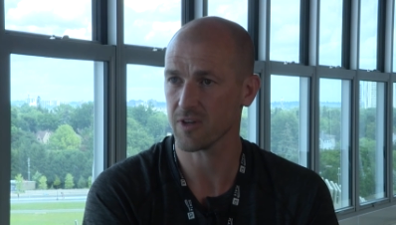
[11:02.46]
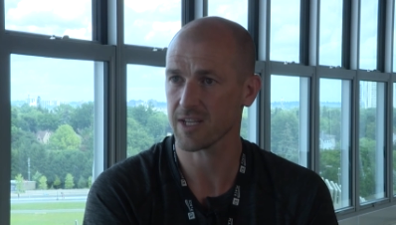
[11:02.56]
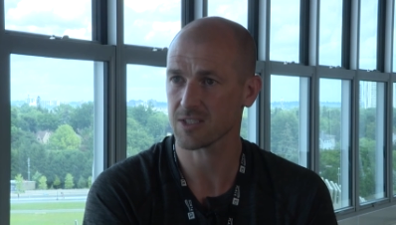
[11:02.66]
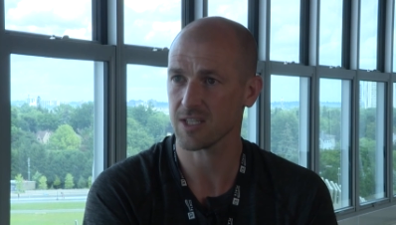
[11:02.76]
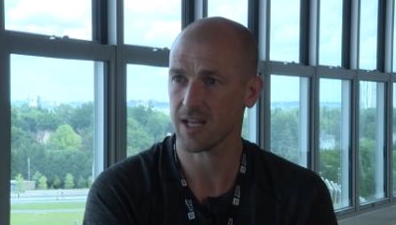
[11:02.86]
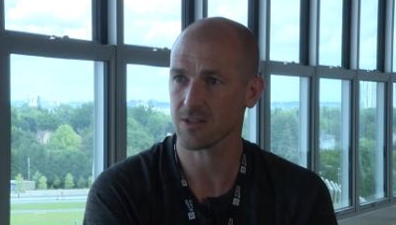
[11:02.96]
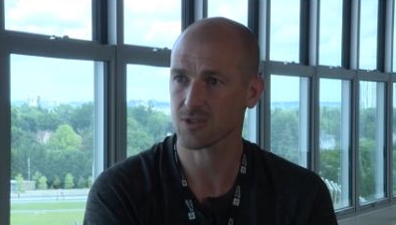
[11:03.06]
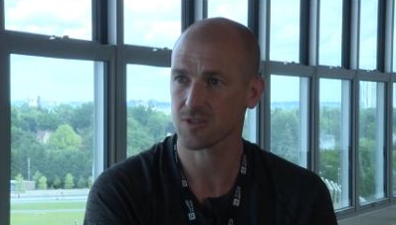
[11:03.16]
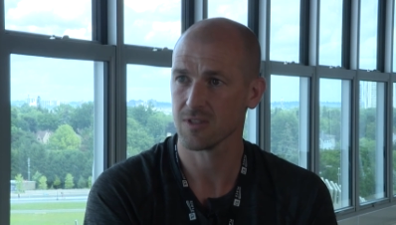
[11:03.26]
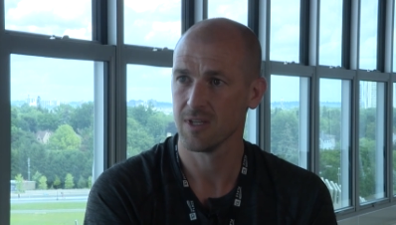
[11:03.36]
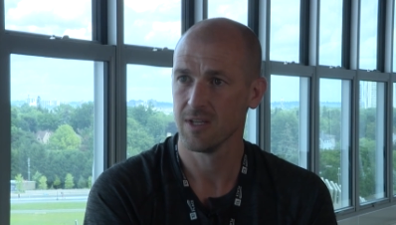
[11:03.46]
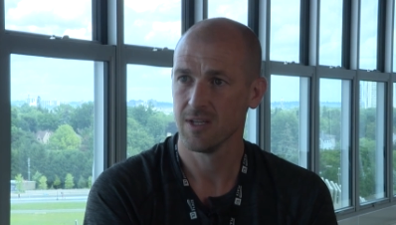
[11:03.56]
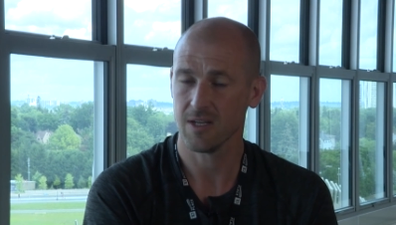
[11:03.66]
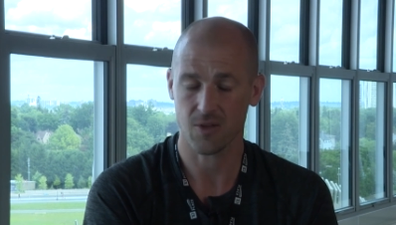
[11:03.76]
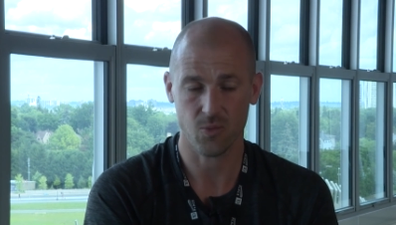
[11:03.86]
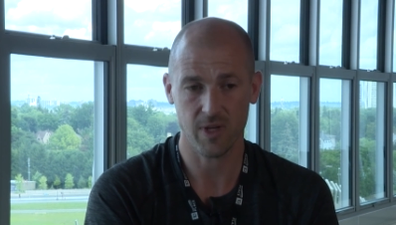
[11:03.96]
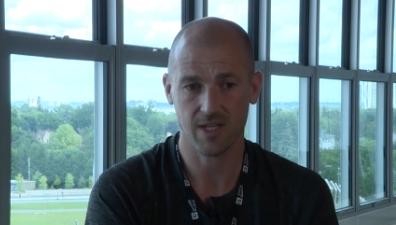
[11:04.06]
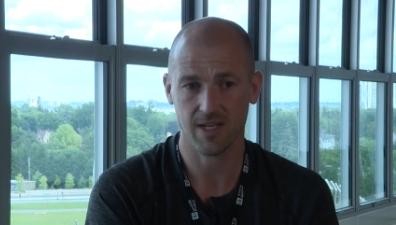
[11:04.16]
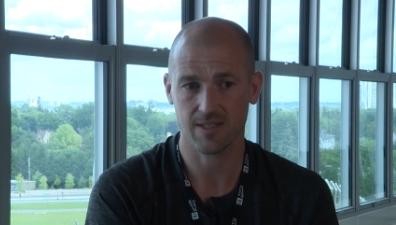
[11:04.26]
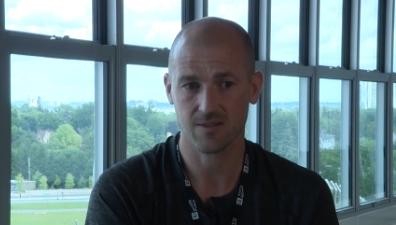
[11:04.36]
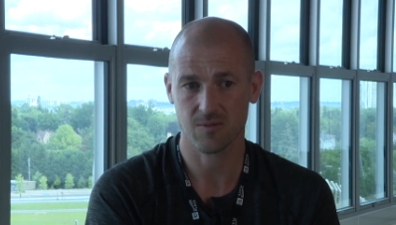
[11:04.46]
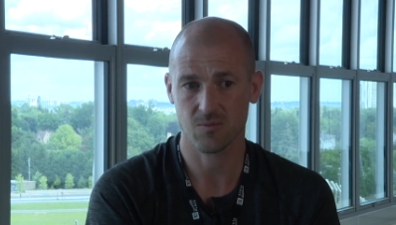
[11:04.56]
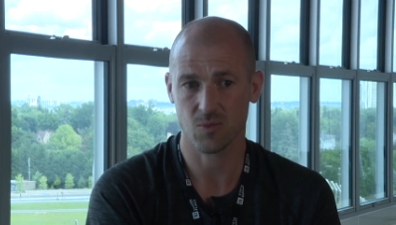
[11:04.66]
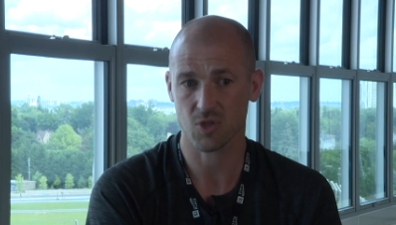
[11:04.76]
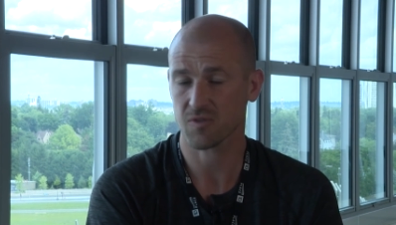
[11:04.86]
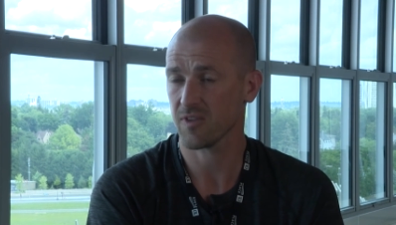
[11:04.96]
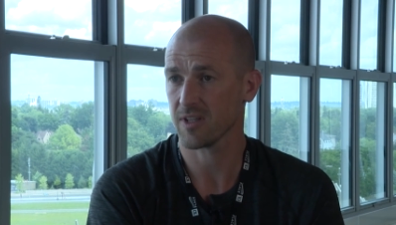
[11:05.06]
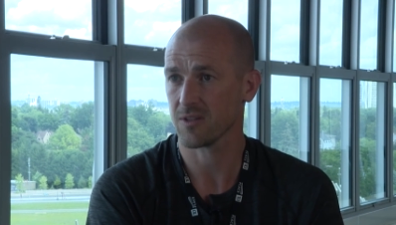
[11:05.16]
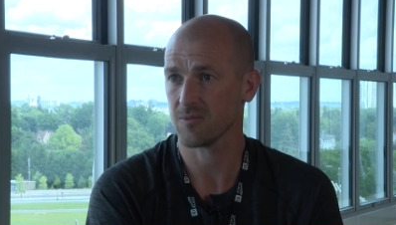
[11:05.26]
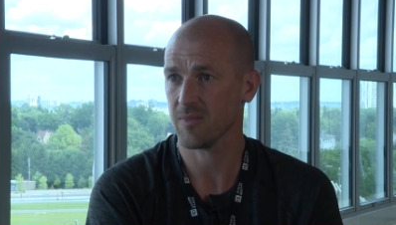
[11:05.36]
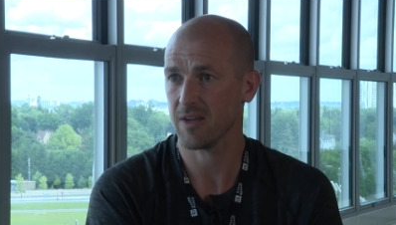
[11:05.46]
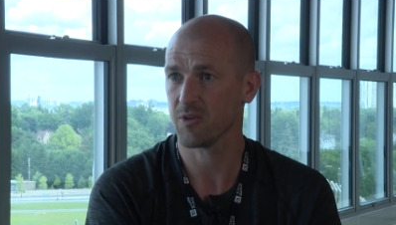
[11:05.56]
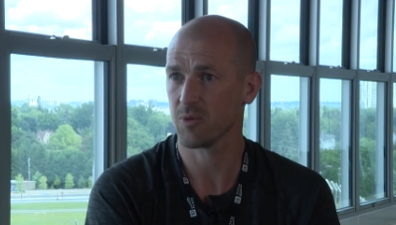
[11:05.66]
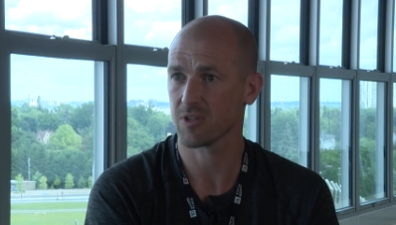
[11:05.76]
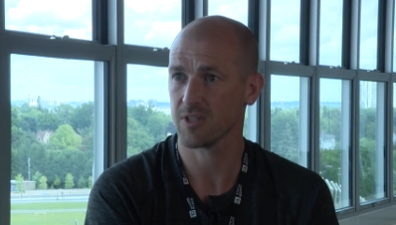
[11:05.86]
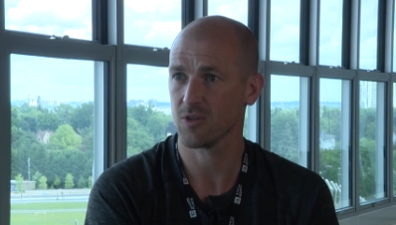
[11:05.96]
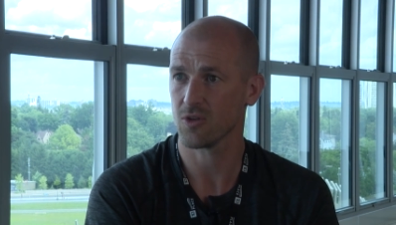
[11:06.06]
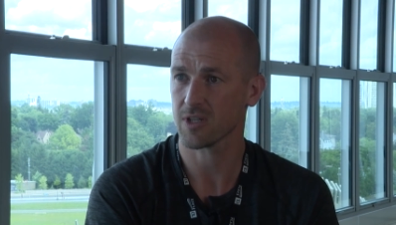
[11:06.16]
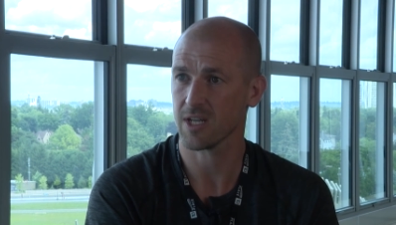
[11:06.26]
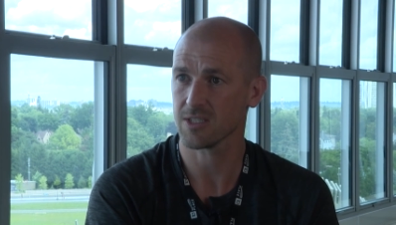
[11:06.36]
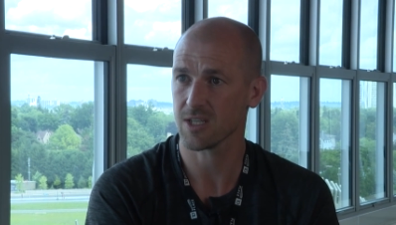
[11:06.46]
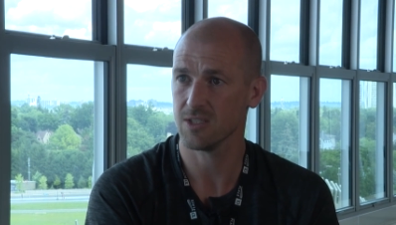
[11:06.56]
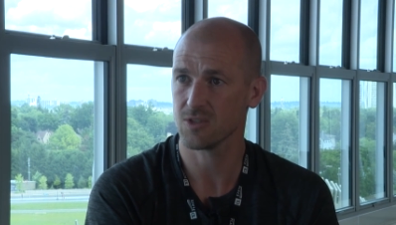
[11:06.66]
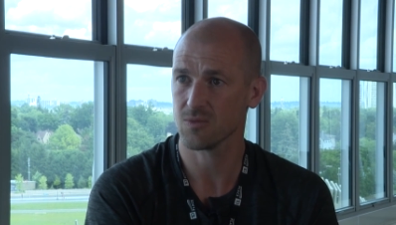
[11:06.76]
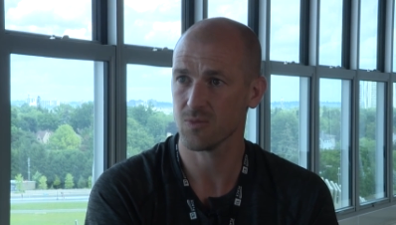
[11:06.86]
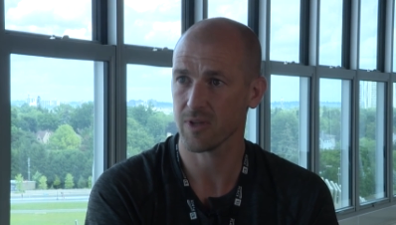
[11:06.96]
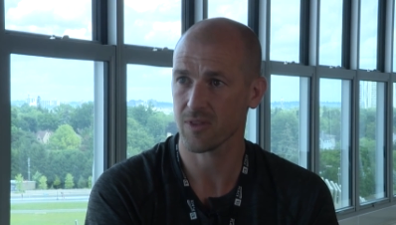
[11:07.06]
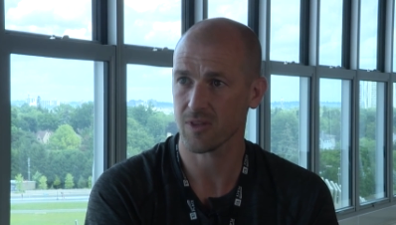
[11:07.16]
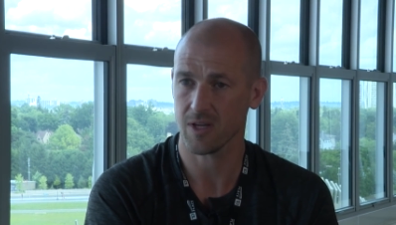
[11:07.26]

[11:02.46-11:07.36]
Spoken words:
against Dallas at the weekend must fill everybody in the organisation with